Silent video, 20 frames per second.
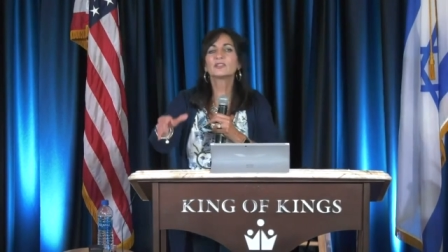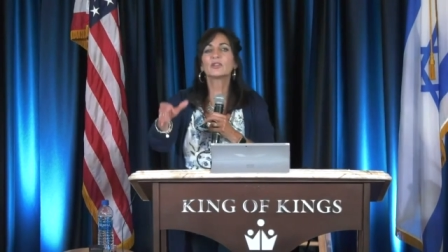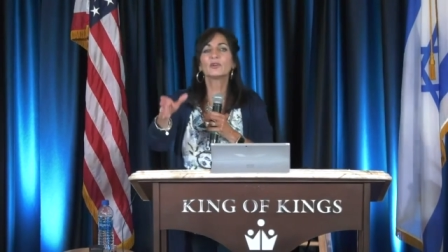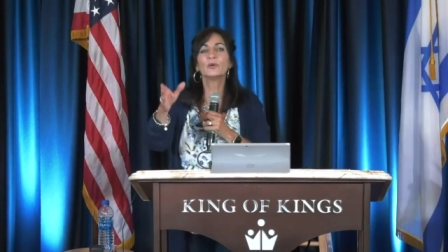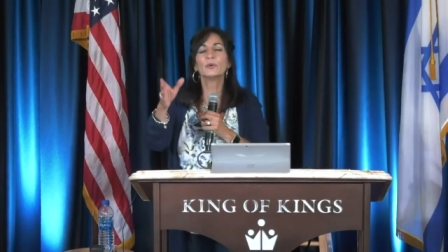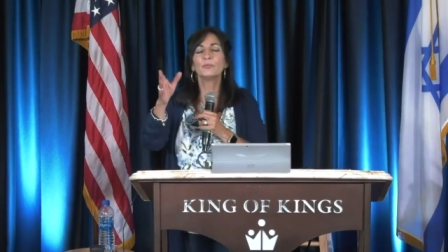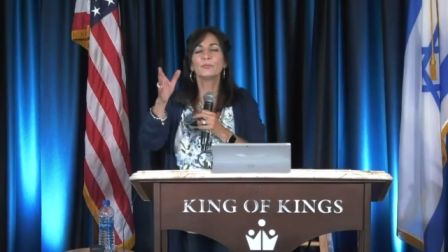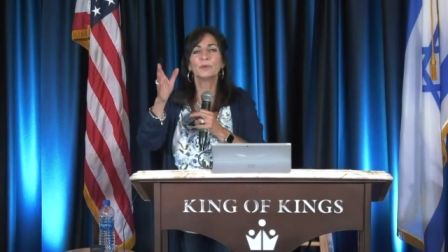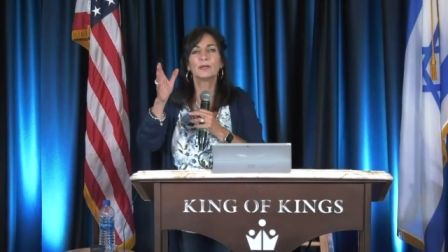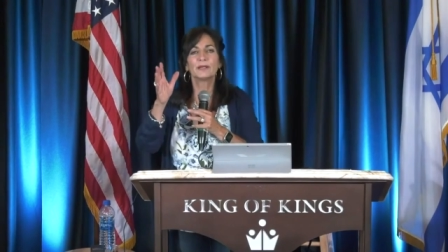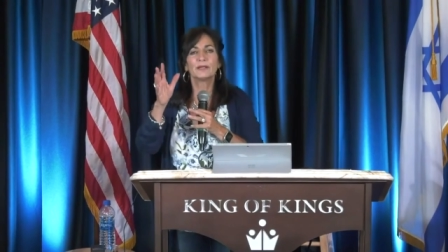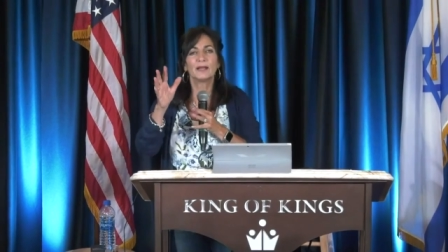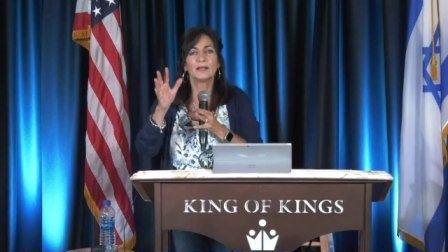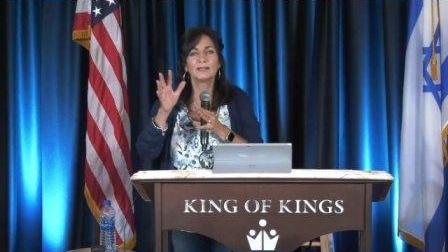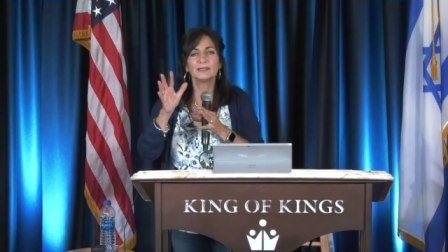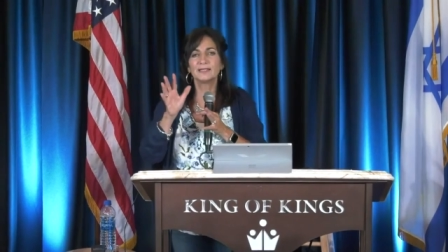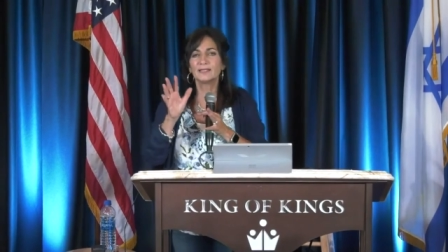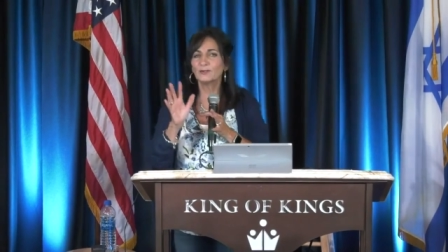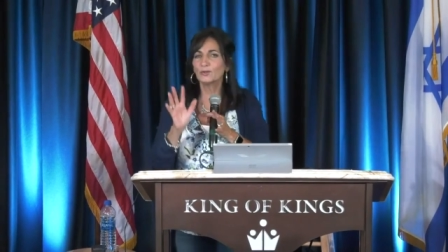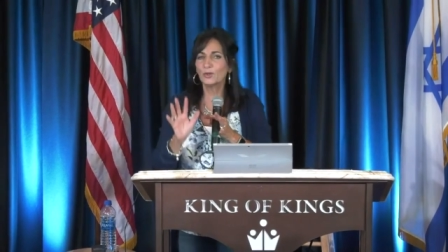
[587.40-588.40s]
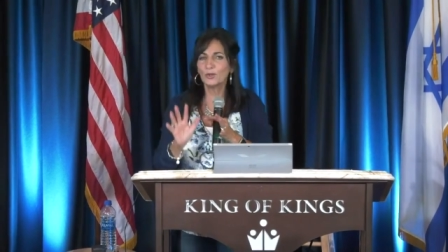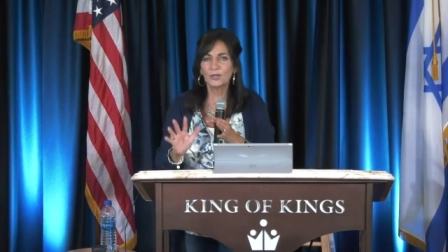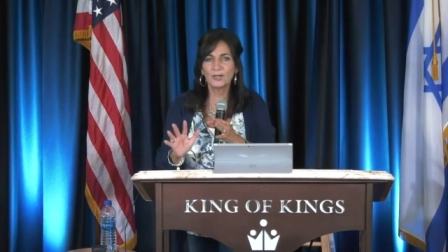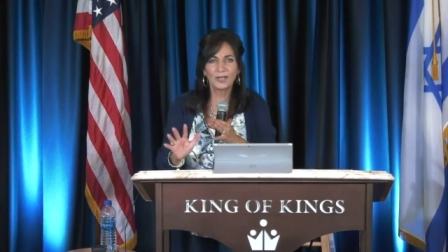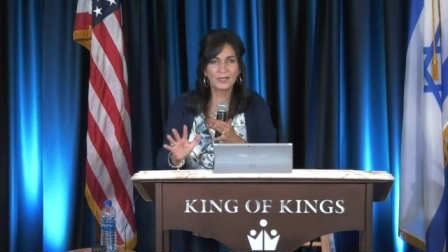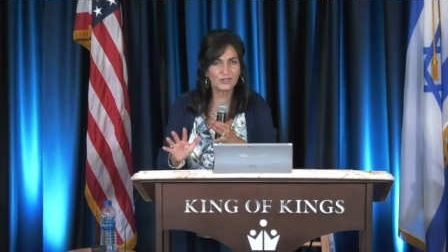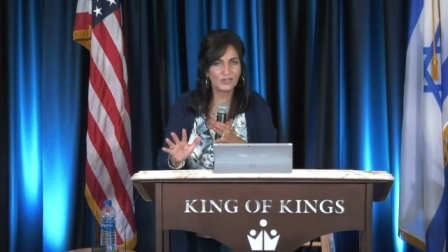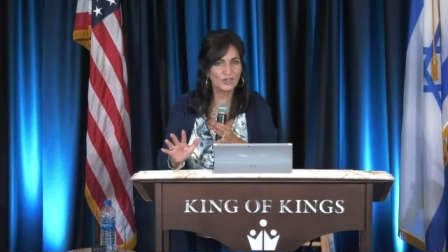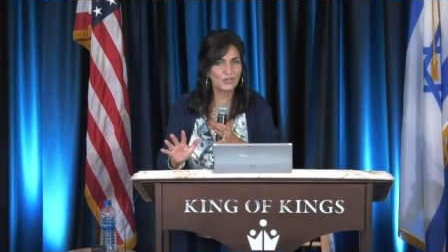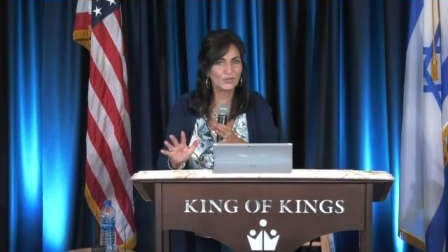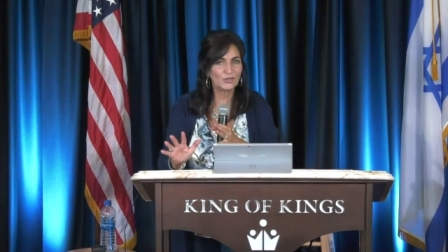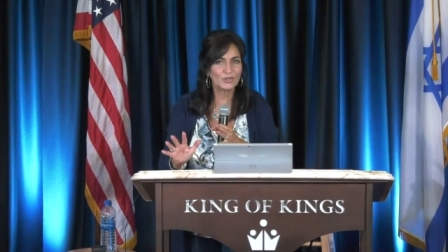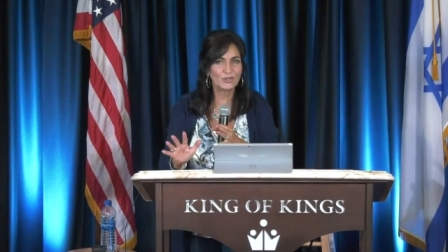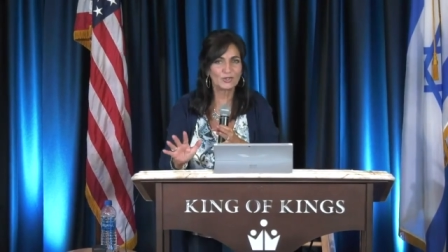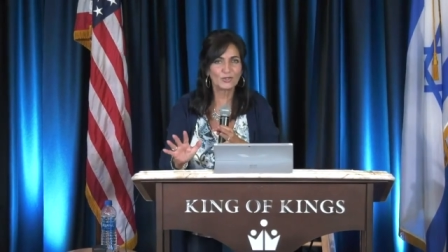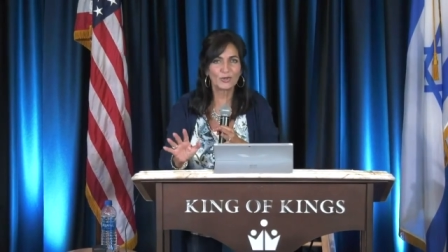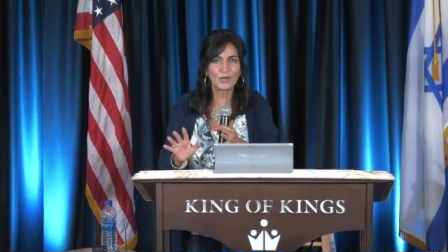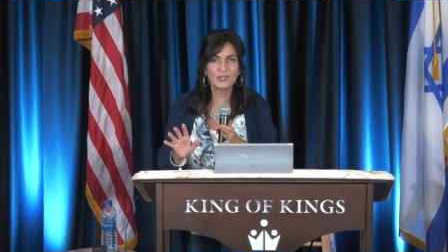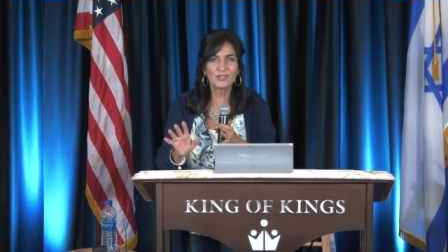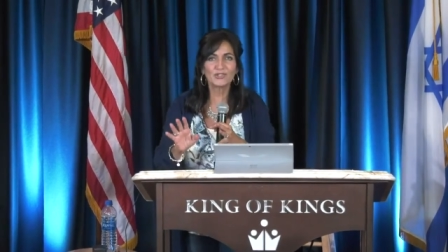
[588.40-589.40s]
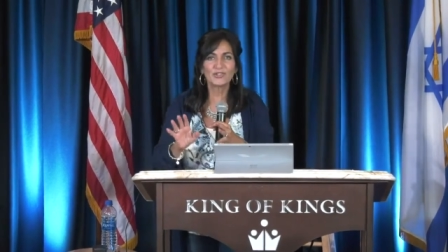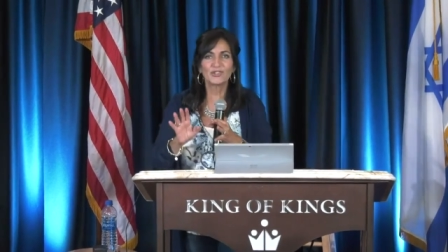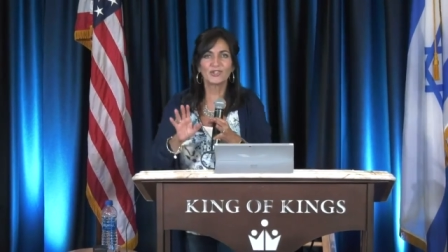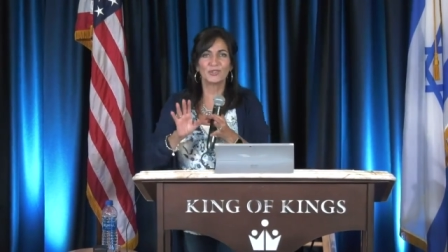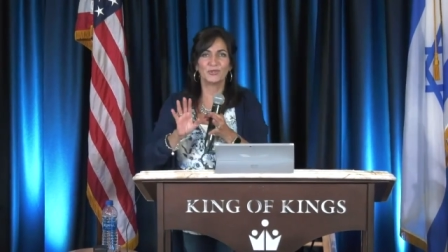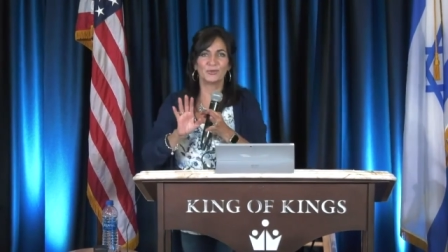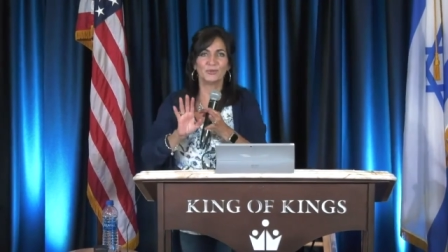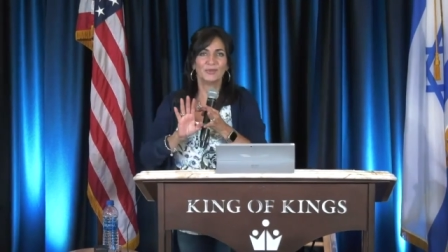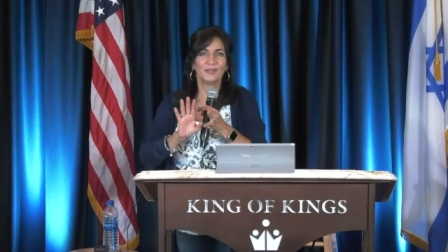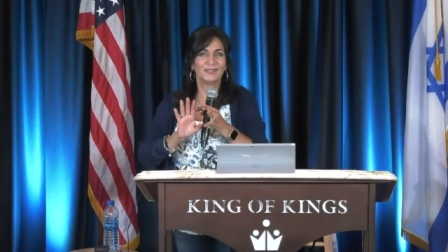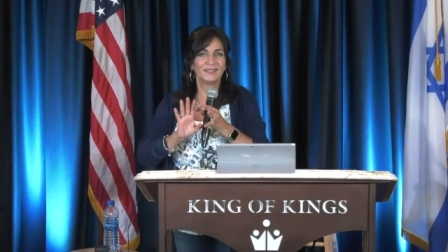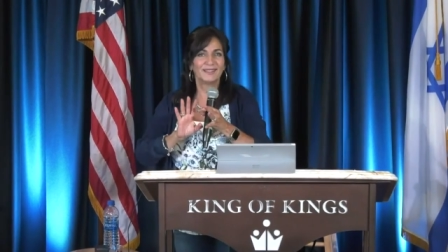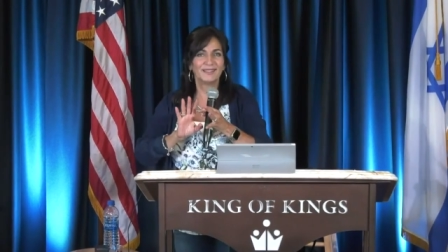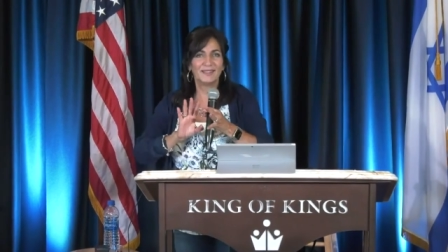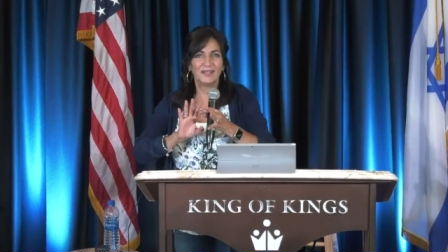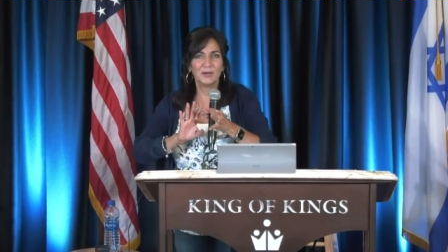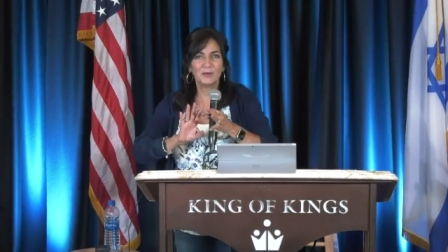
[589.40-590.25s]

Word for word: And so, but I said, Lord, I choose to trust you,